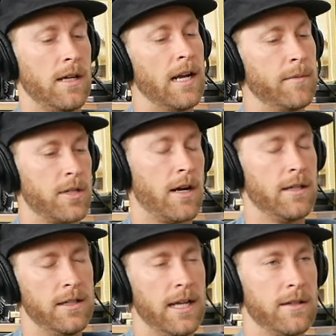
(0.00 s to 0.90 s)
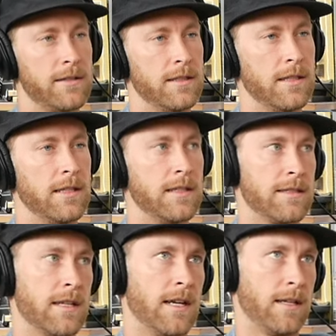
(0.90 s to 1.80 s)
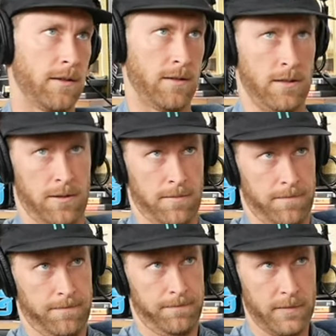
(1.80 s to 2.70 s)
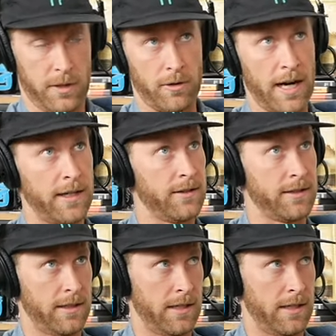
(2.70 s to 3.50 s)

And I'm talking to Nelson and it's like Greg Nelson.